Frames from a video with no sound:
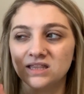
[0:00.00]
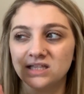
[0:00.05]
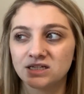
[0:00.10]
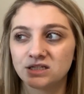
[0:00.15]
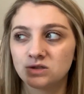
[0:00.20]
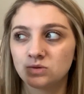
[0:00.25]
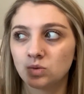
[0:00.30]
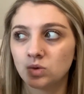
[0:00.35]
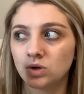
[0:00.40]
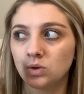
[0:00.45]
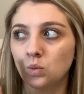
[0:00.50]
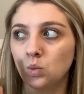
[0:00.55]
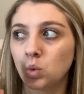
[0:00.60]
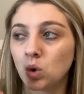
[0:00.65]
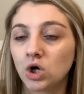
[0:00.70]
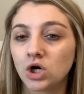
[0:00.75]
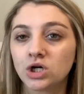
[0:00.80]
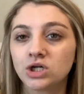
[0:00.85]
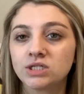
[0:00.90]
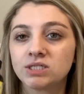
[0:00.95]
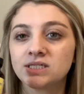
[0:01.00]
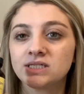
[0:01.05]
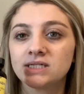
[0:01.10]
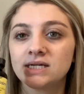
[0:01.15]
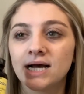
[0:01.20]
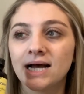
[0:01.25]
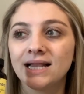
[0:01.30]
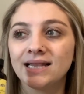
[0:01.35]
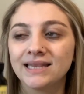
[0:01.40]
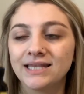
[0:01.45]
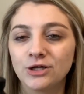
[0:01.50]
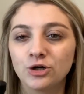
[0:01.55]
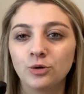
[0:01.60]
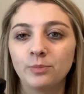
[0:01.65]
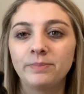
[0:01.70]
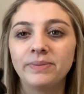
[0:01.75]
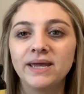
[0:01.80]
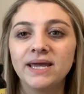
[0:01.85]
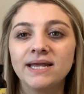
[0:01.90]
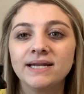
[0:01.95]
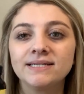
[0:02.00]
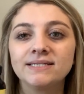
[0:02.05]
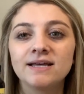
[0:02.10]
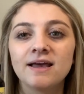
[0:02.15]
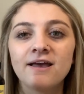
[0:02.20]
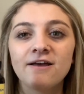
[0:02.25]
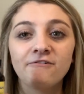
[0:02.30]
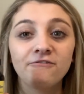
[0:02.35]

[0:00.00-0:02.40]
this one works a little bit